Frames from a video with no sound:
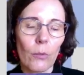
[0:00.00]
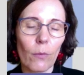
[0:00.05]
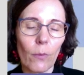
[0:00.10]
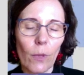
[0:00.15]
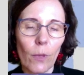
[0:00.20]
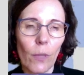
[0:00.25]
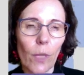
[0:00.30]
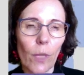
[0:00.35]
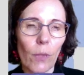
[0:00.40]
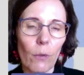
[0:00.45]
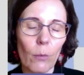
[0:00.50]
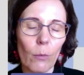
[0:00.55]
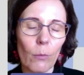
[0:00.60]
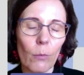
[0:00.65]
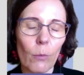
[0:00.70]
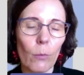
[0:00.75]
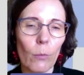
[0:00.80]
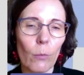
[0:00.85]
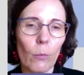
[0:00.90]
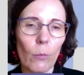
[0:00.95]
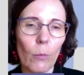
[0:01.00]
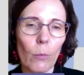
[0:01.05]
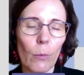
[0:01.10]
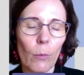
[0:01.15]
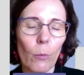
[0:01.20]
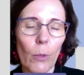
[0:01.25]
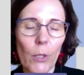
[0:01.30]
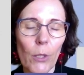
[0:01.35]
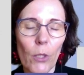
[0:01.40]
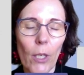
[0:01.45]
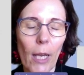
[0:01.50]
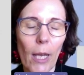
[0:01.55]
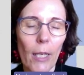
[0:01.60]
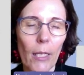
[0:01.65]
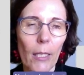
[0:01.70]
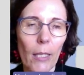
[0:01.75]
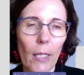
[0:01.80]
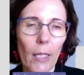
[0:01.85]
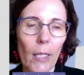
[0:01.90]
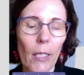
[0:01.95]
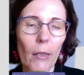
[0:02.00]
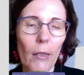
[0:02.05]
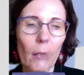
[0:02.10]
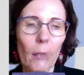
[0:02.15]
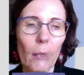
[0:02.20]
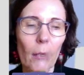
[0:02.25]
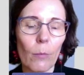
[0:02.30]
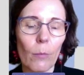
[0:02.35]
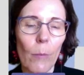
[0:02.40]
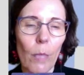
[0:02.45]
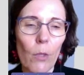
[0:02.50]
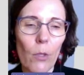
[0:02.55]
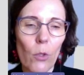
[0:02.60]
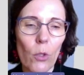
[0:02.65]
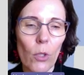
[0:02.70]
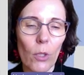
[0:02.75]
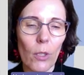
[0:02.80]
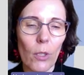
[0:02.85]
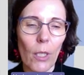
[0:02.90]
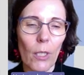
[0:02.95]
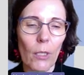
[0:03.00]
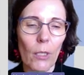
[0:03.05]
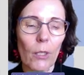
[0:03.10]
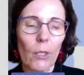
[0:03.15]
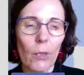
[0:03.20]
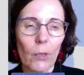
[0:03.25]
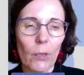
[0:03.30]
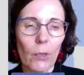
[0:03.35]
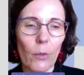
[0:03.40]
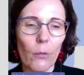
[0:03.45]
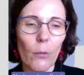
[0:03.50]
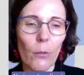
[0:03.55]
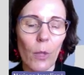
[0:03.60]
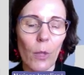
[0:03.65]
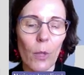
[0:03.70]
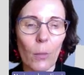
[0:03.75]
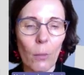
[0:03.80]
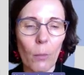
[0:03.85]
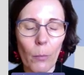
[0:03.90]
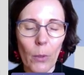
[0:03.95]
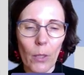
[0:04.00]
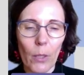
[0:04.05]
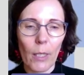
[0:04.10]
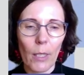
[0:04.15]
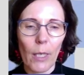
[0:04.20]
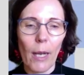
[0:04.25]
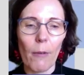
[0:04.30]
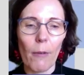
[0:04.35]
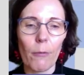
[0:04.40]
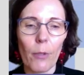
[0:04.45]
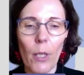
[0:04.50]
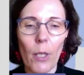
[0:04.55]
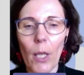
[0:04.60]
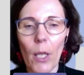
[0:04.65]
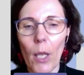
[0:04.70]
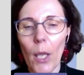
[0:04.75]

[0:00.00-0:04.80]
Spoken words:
here, which are here mentioned and referred in paragraph